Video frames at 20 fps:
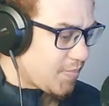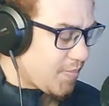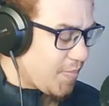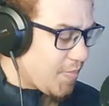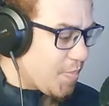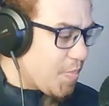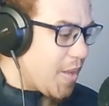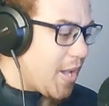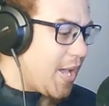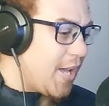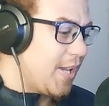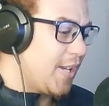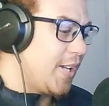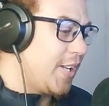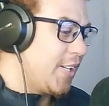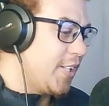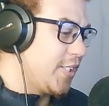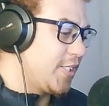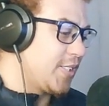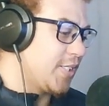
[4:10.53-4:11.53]
Man, and
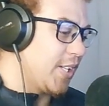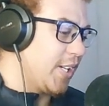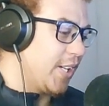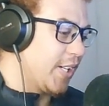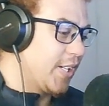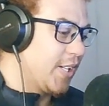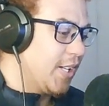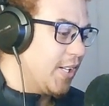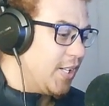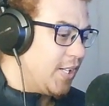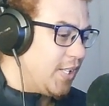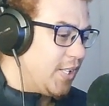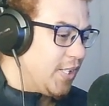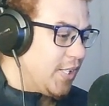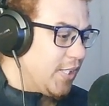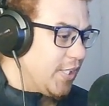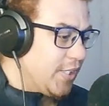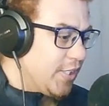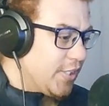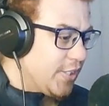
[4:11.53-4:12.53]
it's like,
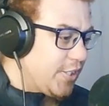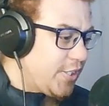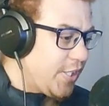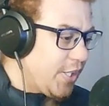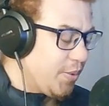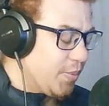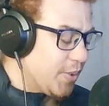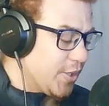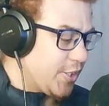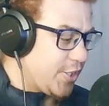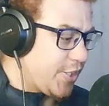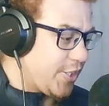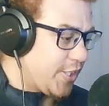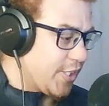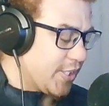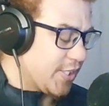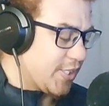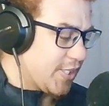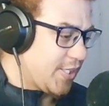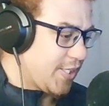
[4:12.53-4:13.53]
she was
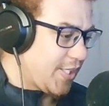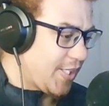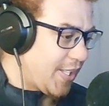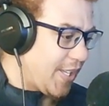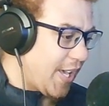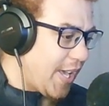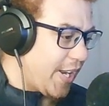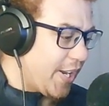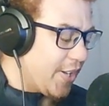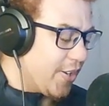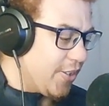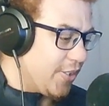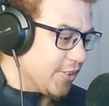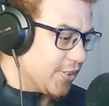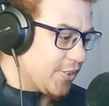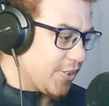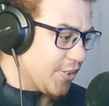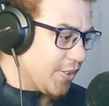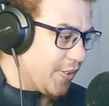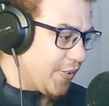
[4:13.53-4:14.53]
just getting
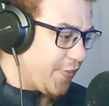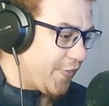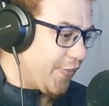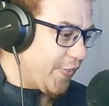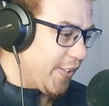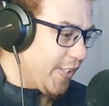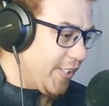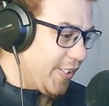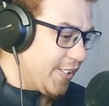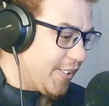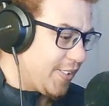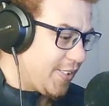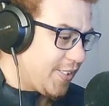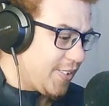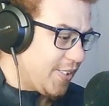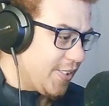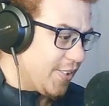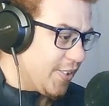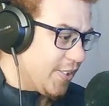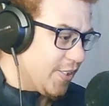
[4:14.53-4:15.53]
onto her feet,
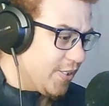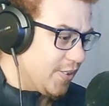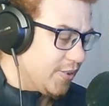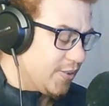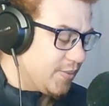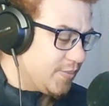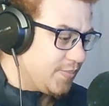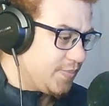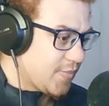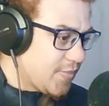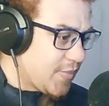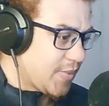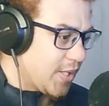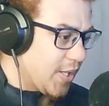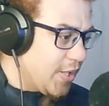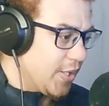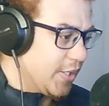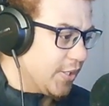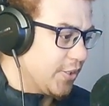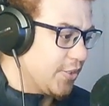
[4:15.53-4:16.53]
you know?
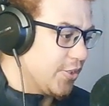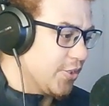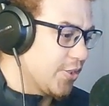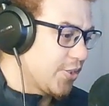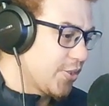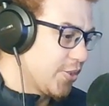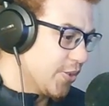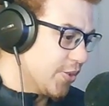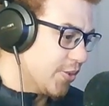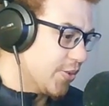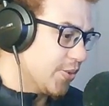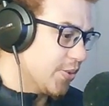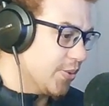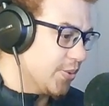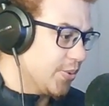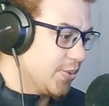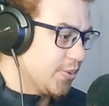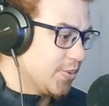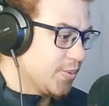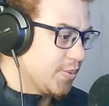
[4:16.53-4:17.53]
Going to
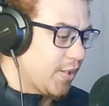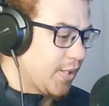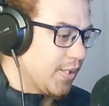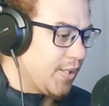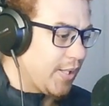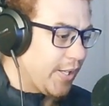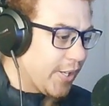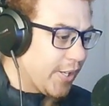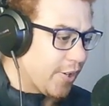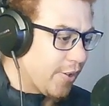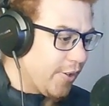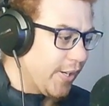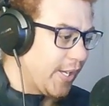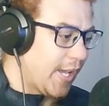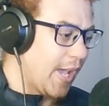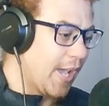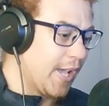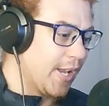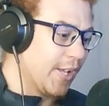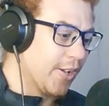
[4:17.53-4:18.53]
school, like
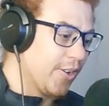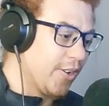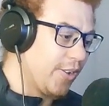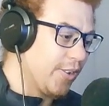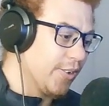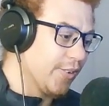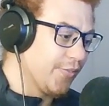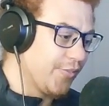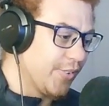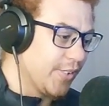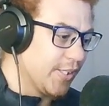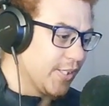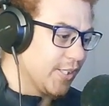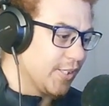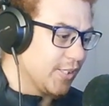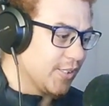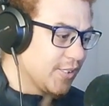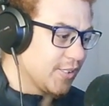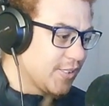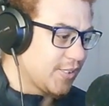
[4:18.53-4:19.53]
regaining
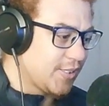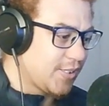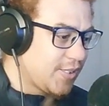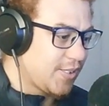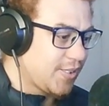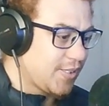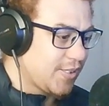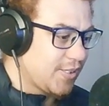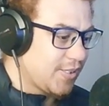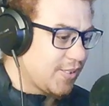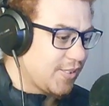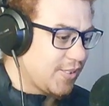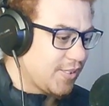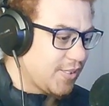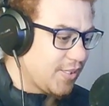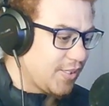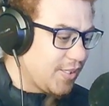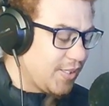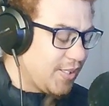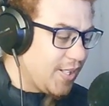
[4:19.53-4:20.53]
confidence.
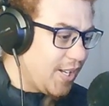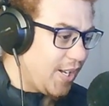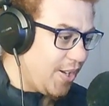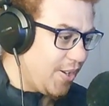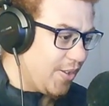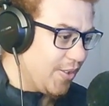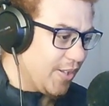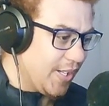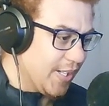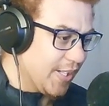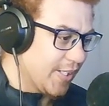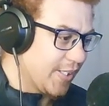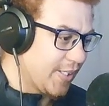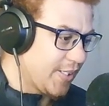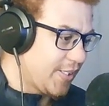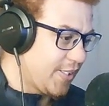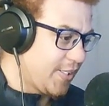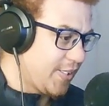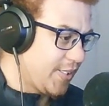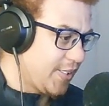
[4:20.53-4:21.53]
And now like,
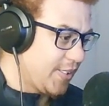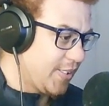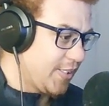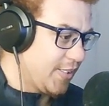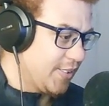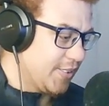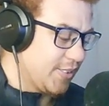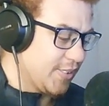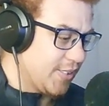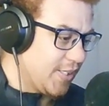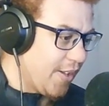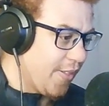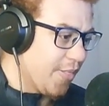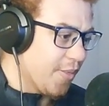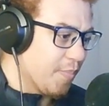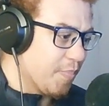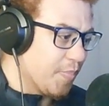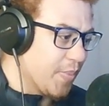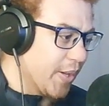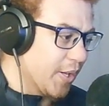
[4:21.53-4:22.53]
it's another
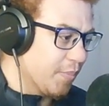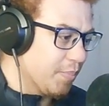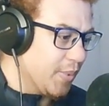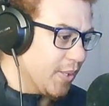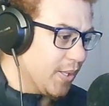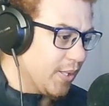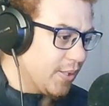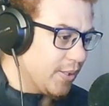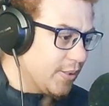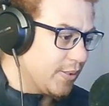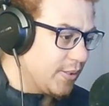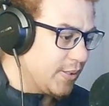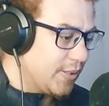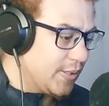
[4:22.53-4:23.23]
big blow.